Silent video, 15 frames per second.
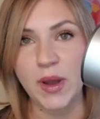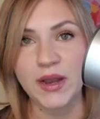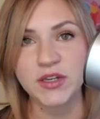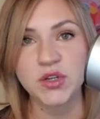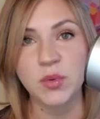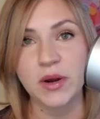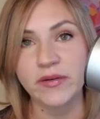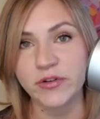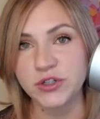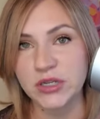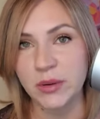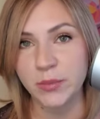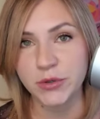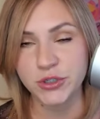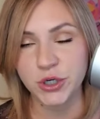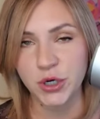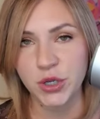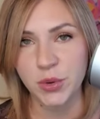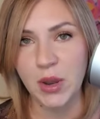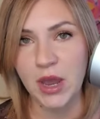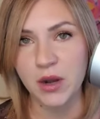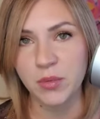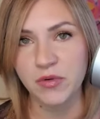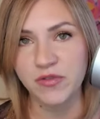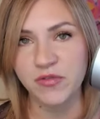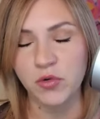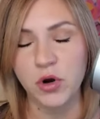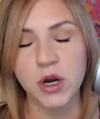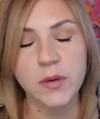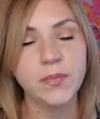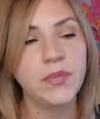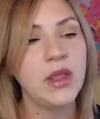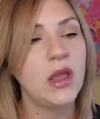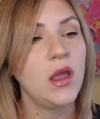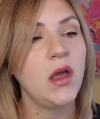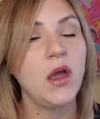back to whatever temperature you had before.